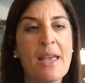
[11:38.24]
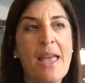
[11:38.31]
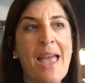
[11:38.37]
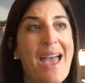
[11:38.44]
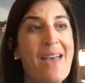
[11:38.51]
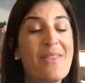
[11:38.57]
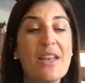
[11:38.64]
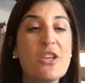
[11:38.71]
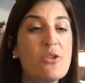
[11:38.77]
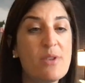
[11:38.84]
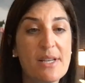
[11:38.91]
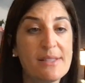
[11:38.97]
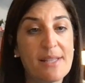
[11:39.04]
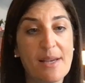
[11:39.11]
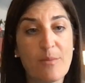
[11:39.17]
And then you
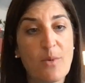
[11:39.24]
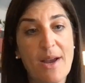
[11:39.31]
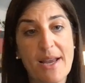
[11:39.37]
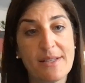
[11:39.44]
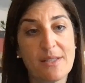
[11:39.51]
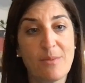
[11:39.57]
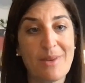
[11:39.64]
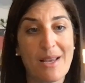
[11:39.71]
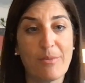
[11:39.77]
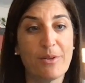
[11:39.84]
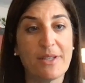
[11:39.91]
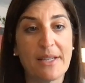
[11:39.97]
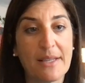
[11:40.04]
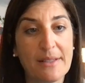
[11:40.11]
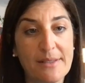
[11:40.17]
need some way to be able
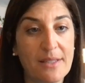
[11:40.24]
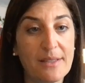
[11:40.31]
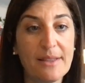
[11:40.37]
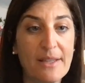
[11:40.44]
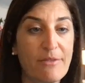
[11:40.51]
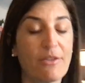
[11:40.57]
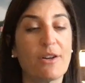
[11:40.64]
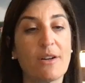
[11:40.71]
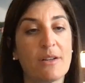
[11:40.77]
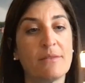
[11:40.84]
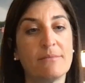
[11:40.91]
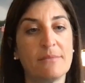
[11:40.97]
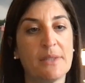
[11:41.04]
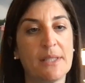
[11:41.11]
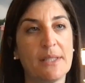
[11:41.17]
to deliver
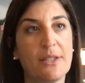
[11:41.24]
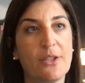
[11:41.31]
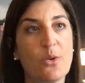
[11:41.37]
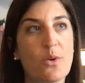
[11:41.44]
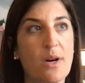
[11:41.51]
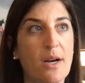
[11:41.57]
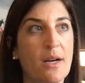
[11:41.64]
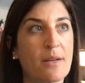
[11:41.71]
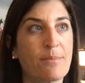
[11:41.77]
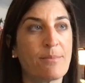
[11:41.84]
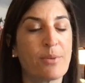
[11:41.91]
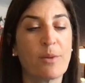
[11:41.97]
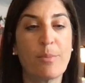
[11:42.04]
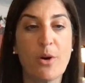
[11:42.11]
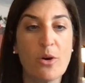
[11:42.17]
your
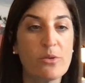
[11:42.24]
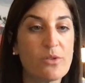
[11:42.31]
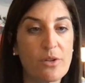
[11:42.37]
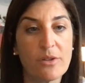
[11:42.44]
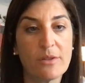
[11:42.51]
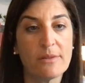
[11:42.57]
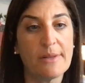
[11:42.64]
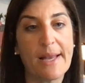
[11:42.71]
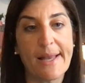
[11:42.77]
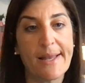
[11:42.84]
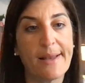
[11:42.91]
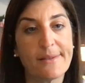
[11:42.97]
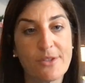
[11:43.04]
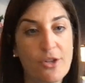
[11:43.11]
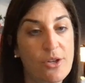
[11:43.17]
proposal
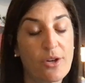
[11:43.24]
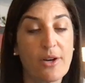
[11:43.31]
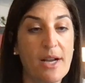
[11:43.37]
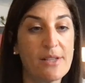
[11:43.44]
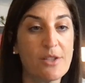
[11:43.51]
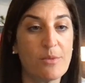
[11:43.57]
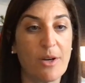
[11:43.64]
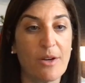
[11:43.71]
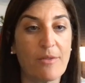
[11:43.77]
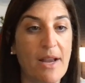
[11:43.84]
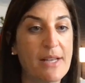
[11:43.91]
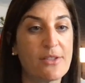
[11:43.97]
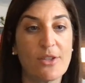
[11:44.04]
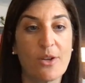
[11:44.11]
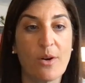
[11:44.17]
to your customer,
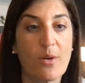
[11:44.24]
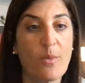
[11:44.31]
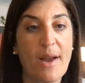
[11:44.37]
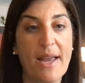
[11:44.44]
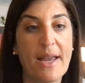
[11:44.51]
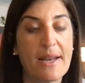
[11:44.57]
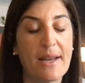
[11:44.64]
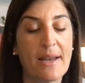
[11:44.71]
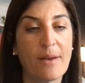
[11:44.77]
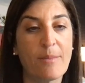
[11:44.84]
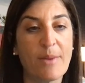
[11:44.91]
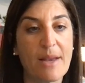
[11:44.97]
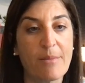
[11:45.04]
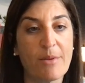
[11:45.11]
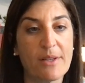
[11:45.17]
right? So a way to
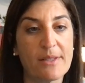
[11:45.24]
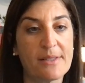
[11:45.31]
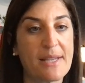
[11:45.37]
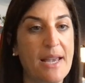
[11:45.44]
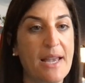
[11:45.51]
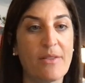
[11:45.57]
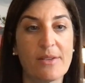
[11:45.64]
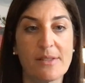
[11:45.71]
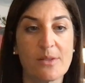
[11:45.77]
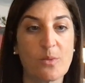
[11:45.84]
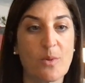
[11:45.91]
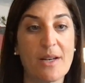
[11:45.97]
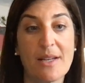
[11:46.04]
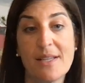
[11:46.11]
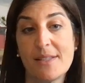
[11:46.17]
be able to say, this is
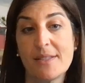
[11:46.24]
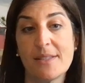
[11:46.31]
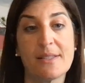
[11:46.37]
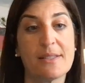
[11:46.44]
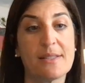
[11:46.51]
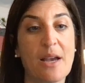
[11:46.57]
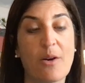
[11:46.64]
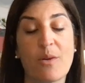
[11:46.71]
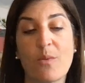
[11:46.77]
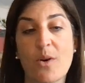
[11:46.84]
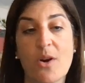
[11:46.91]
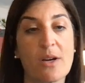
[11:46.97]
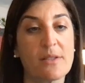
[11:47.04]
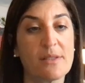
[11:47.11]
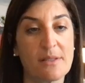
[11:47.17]
what it is, this is how it
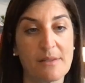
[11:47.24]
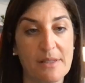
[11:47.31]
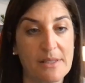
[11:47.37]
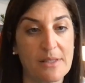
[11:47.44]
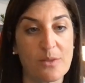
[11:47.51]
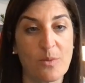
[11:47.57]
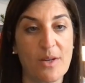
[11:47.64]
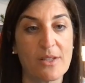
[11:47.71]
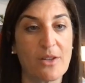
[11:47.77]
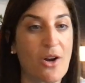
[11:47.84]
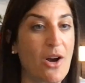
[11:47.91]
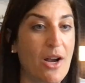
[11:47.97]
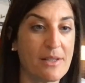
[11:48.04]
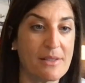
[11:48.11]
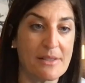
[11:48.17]
works, this is what it
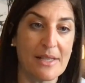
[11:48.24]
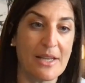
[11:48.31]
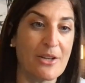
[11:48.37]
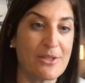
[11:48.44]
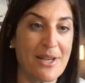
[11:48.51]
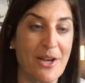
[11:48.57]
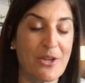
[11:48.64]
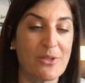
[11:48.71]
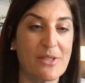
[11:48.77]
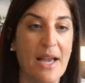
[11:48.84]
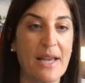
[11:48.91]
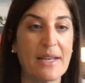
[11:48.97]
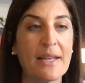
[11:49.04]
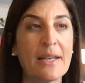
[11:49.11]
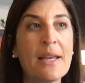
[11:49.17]
costs, here's how you
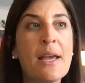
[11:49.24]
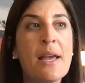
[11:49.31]
sign it.